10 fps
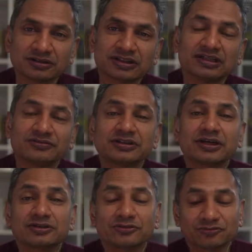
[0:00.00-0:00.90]
David, I
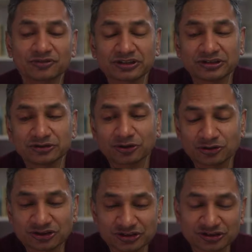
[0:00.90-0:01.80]
don't think you
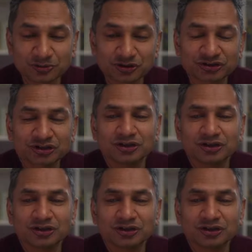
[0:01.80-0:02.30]
notice as much.